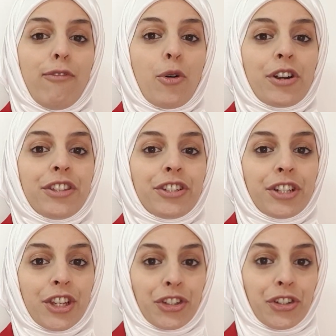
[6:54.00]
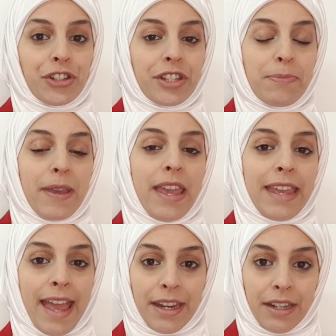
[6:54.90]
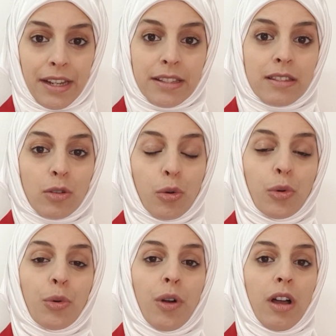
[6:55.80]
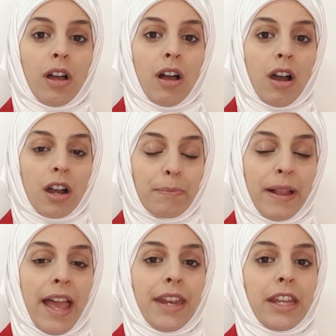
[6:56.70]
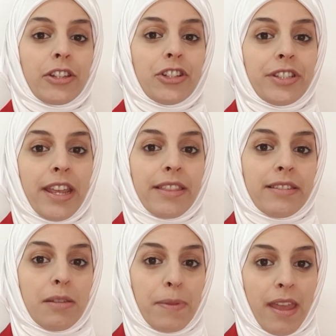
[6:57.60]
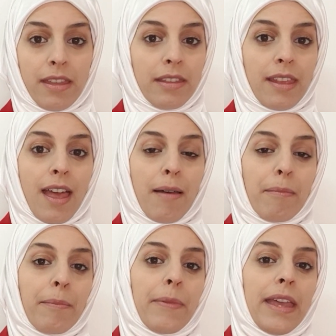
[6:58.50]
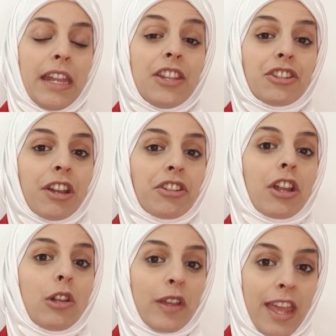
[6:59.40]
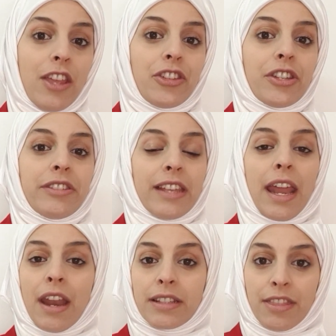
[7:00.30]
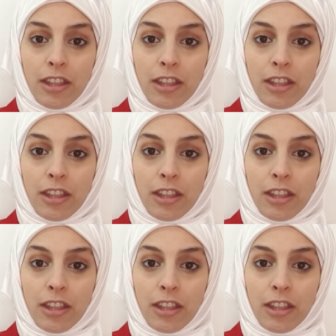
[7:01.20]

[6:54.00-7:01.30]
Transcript: For international CPA candidates who are planning to take the CPA exam in international locations and not